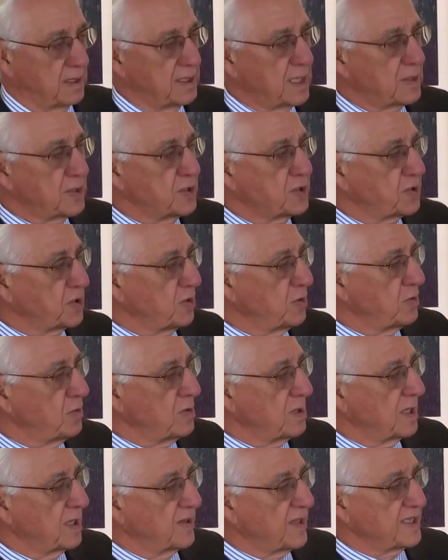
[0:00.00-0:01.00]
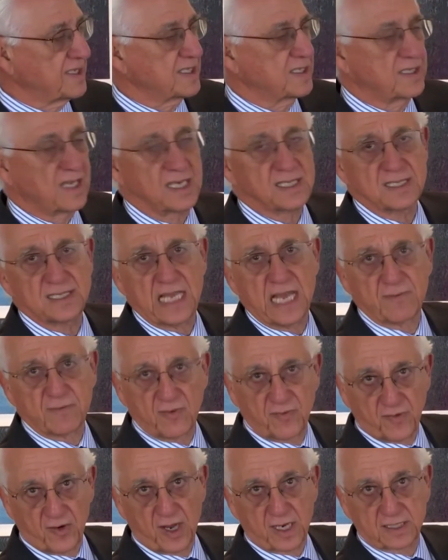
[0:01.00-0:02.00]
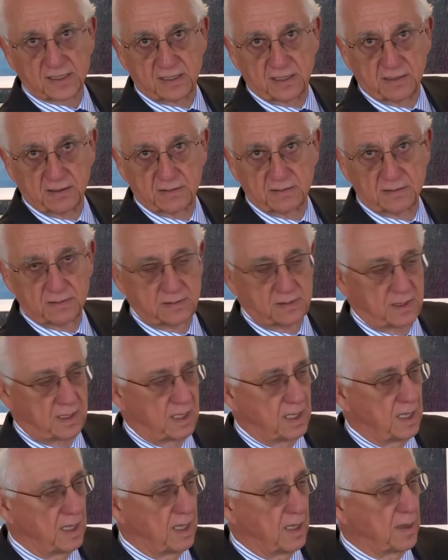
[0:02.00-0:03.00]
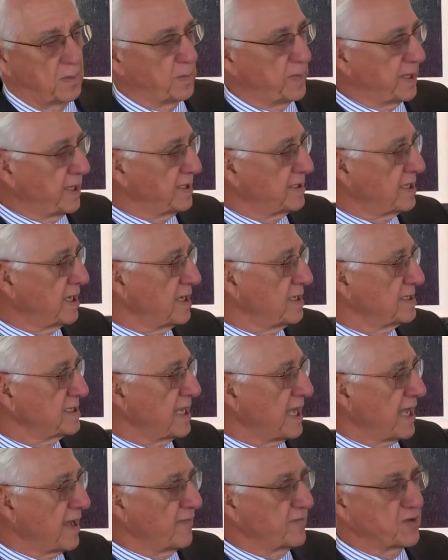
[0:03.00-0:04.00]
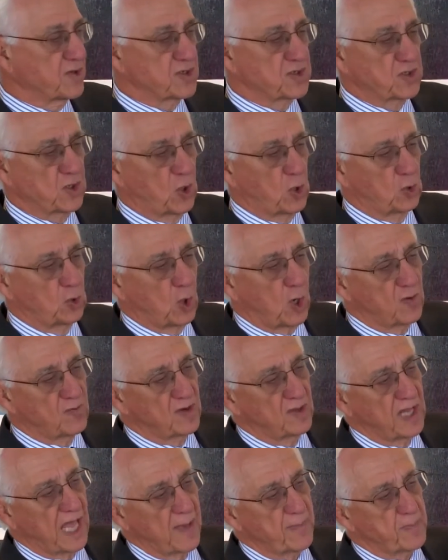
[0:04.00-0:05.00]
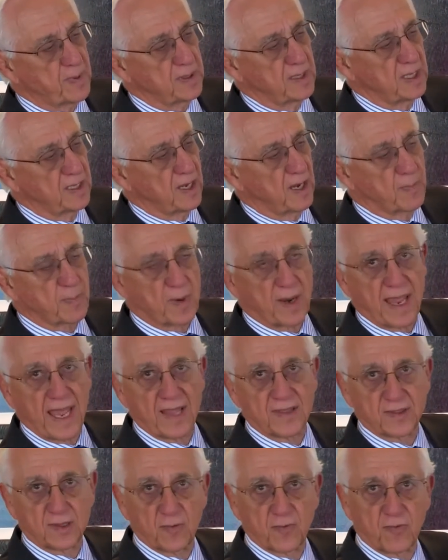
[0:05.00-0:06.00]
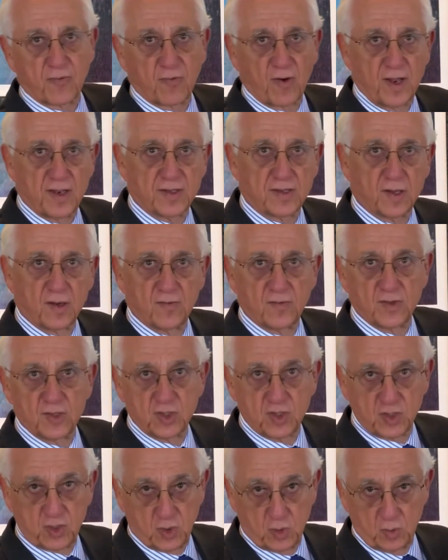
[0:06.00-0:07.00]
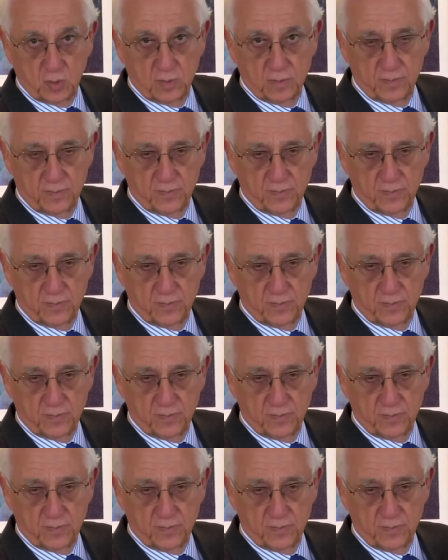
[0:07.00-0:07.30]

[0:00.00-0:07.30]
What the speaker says: Another shoe that doesn't have a foxing, but it does have the sole overlapping the upper at the front of the shoe.